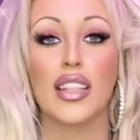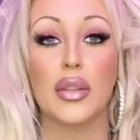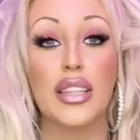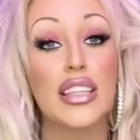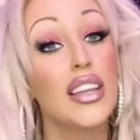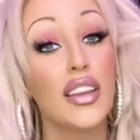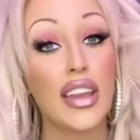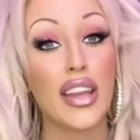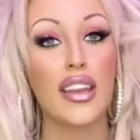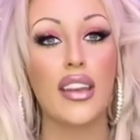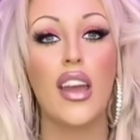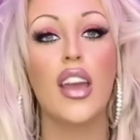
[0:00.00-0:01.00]
So until
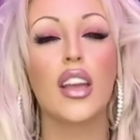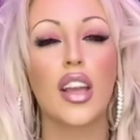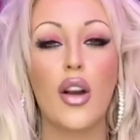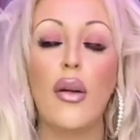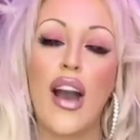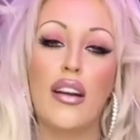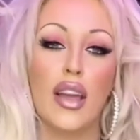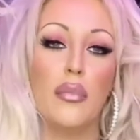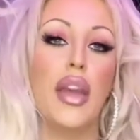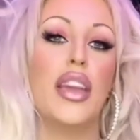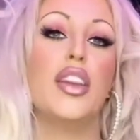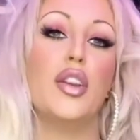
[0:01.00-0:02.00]
then, go out and
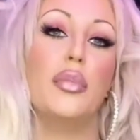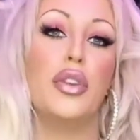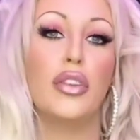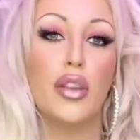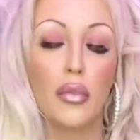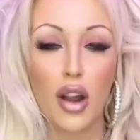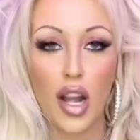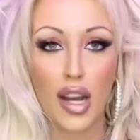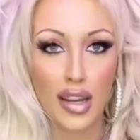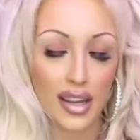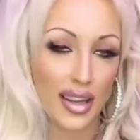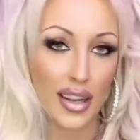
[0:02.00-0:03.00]
make your beauty
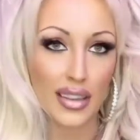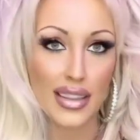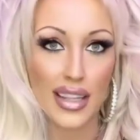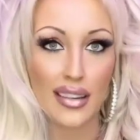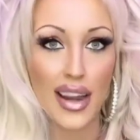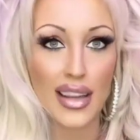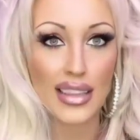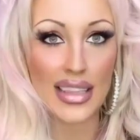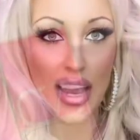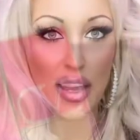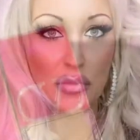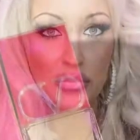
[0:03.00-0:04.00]
mark, and I'll see you next
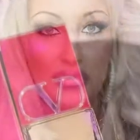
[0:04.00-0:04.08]
time.